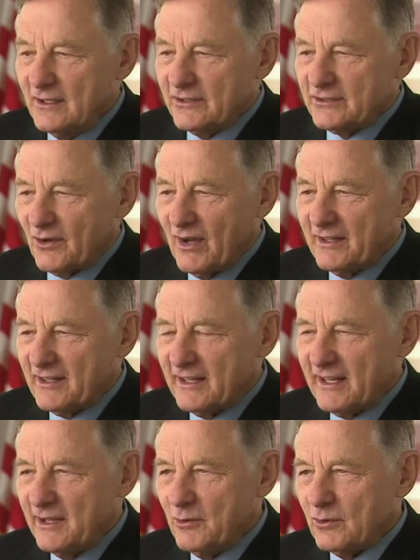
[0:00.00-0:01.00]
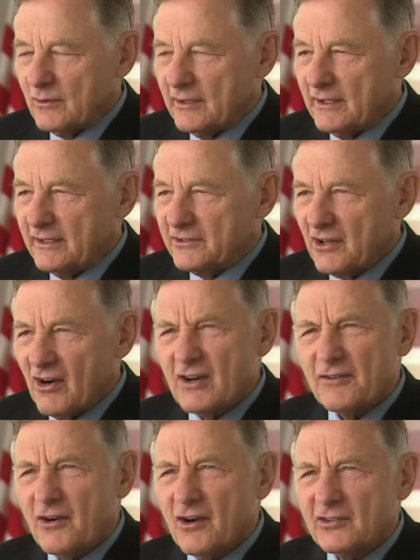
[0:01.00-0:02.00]
so I think he, in his
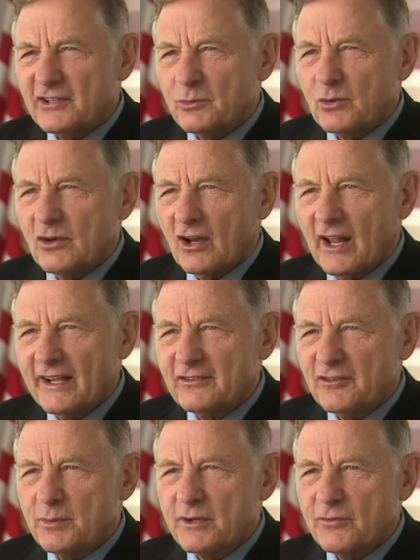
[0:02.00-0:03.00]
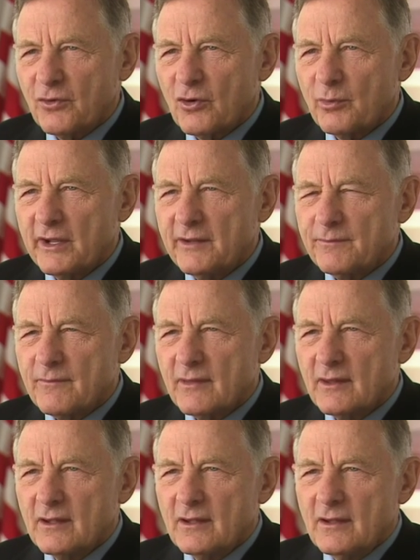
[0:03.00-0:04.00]
heart of hearts, he would like to have been for me,
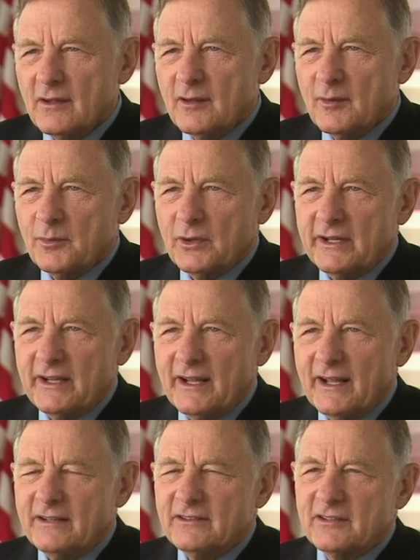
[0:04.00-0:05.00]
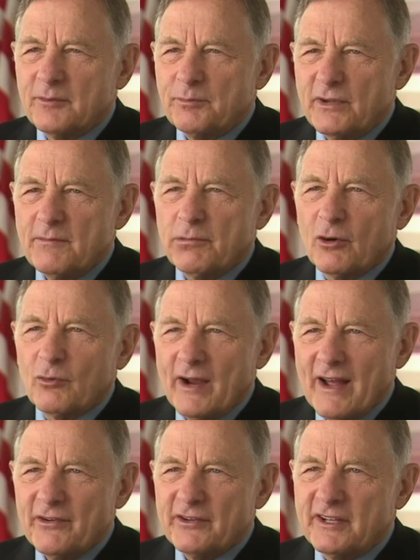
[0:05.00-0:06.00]
but he had some people
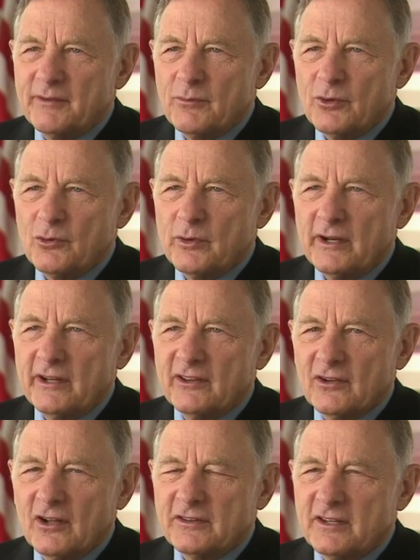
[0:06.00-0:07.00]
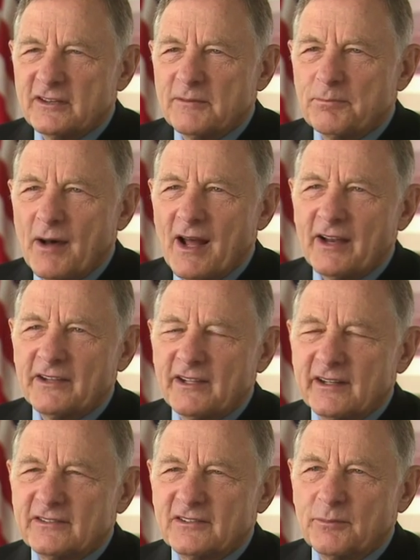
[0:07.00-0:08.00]
around him who really thought that the
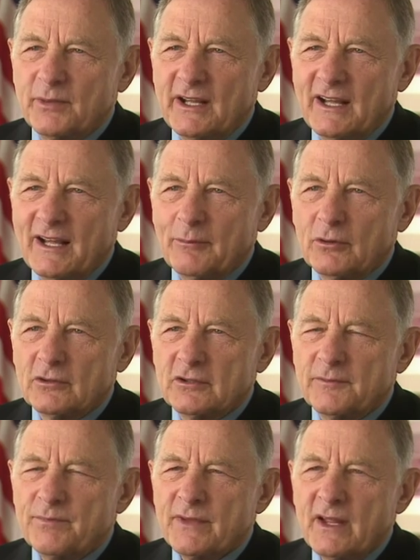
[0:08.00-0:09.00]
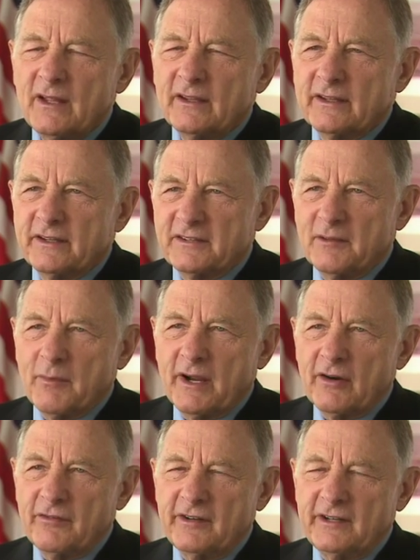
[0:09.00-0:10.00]
politics of being able to get the
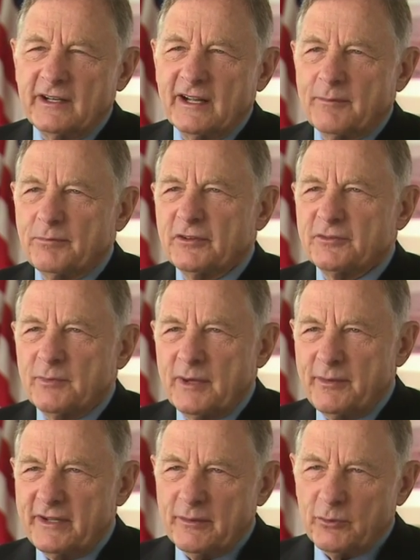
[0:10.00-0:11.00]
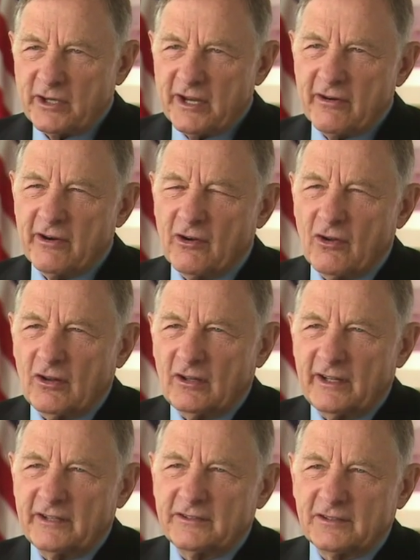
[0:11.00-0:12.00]
mayor of Indianapolis, maybe that would carry all
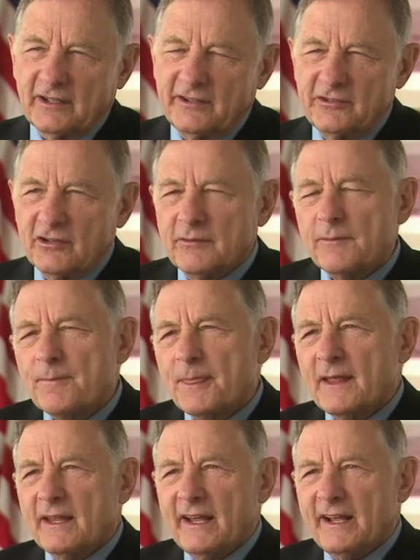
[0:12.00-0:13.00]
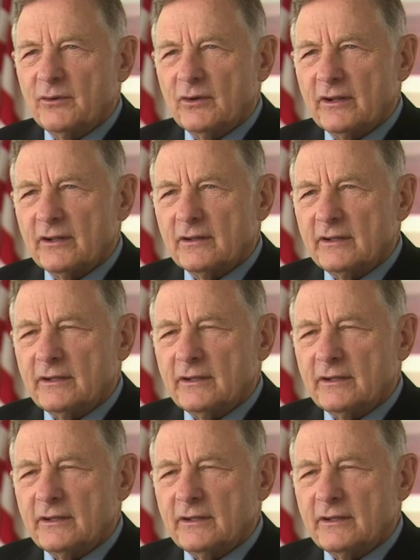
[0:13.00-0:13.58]
the legislation in the